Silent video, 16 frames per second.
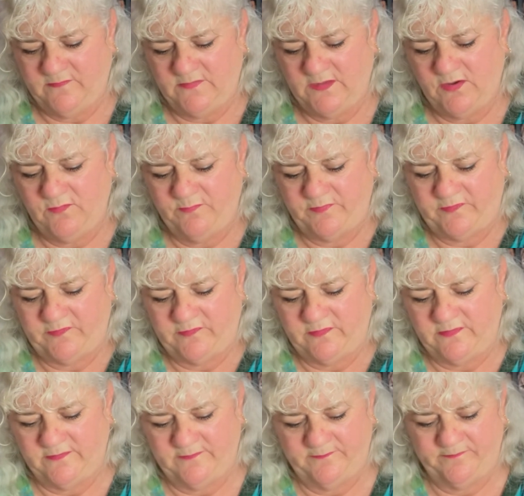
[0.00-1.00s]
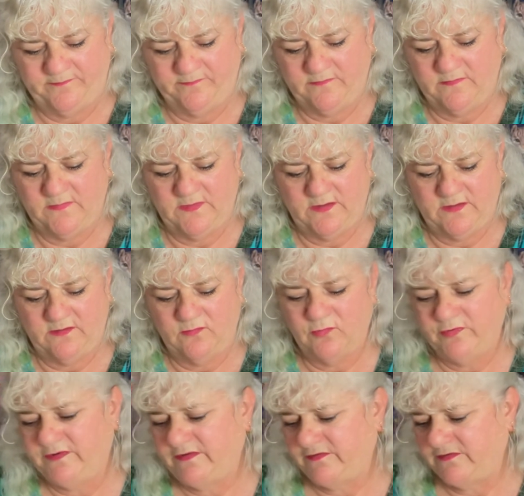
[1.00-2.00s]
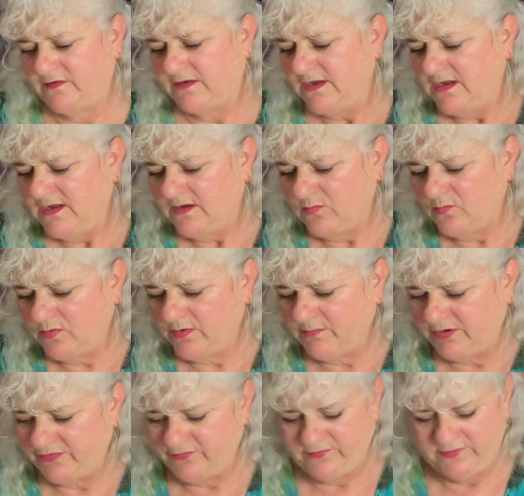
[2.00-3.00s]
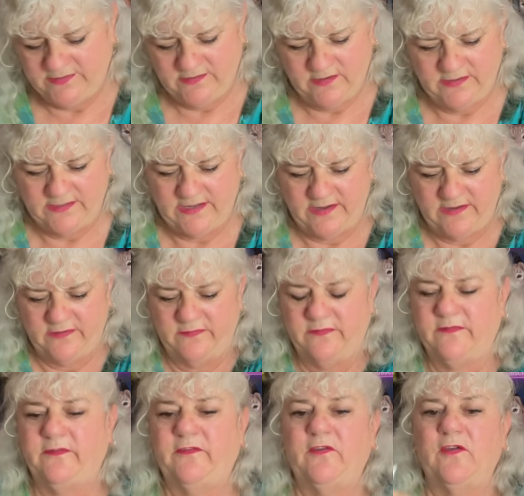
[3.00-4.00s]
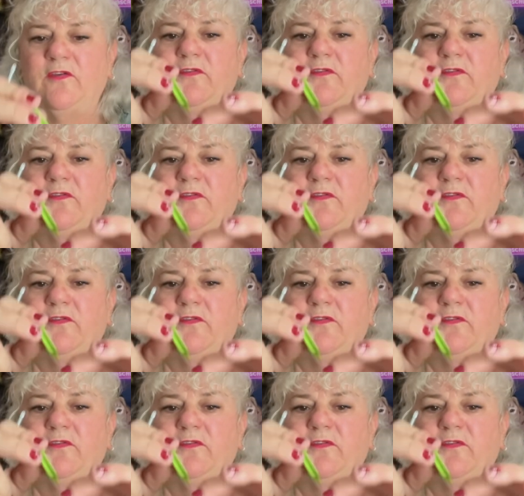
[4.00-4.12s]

Oops. Or does it? What am I doing? Okay, so